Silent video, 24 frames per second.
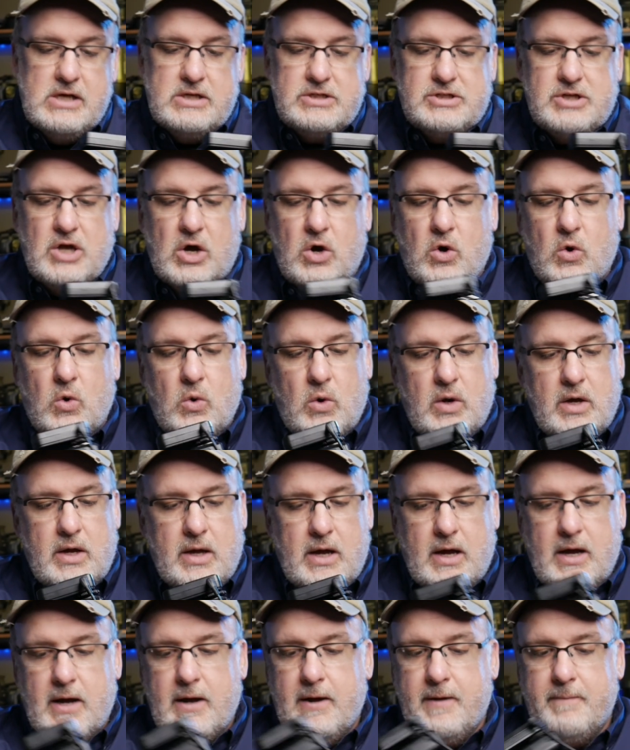So,
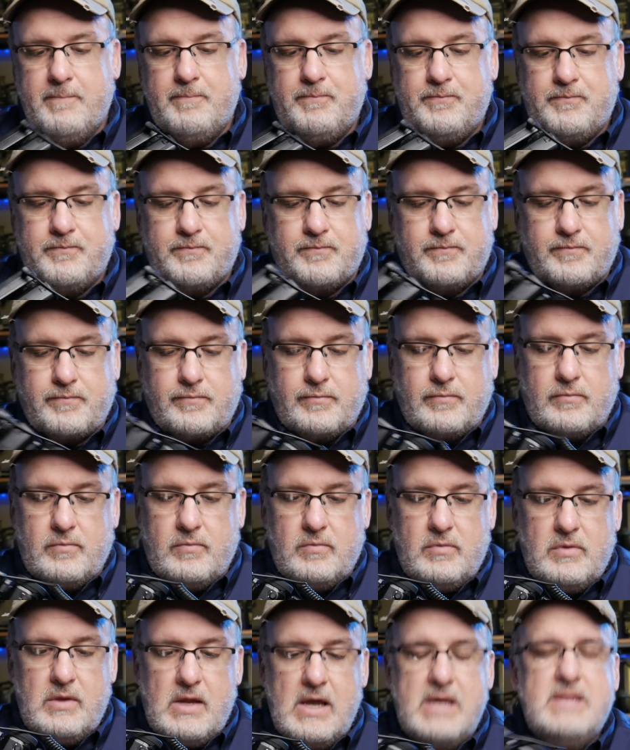
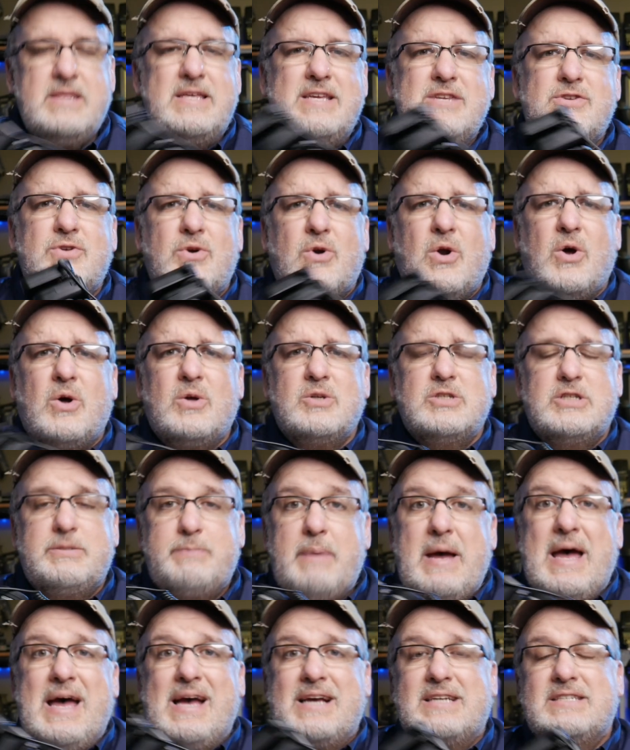and these are all
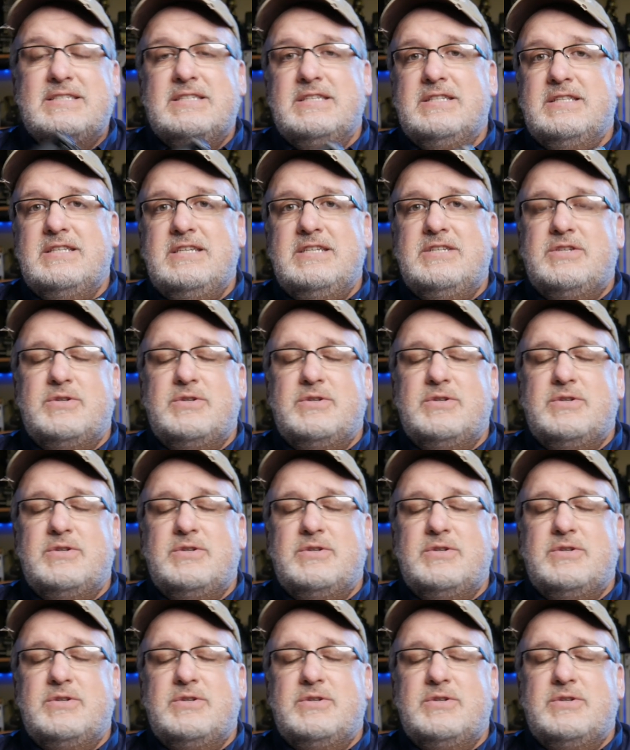specs, and this